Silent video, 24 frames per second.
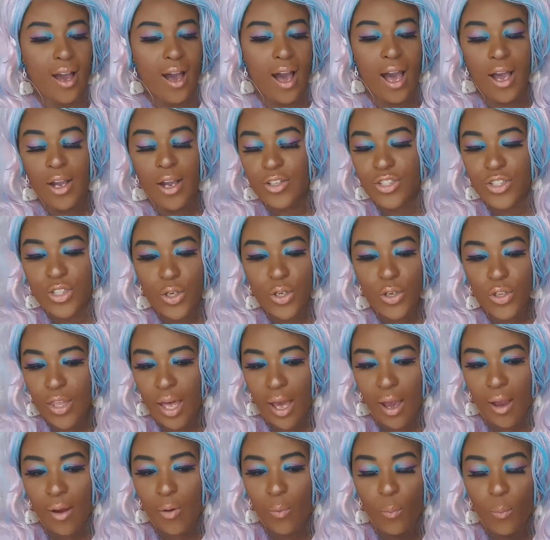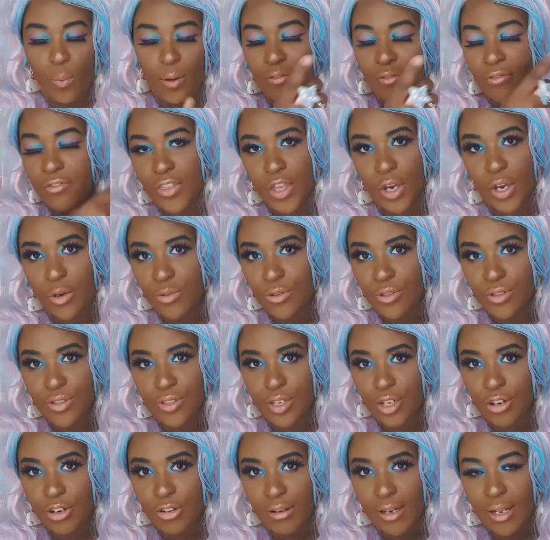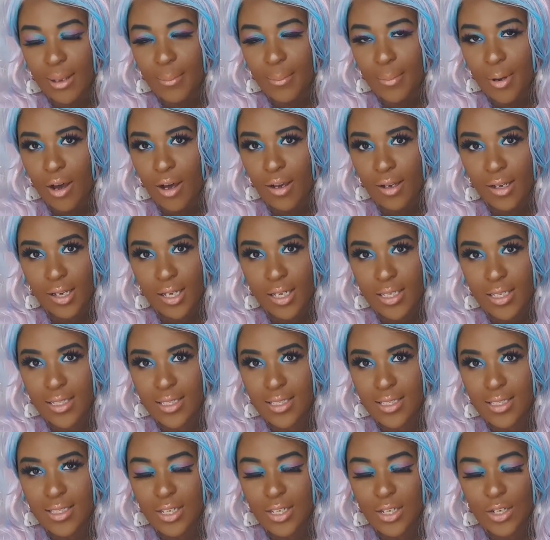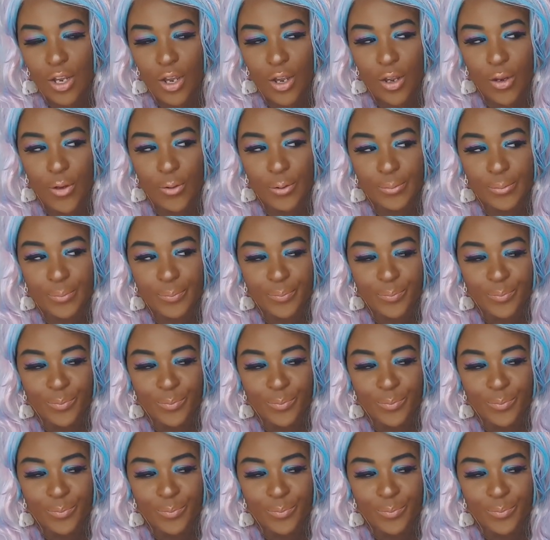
I could do that with those acrylic markers, you know.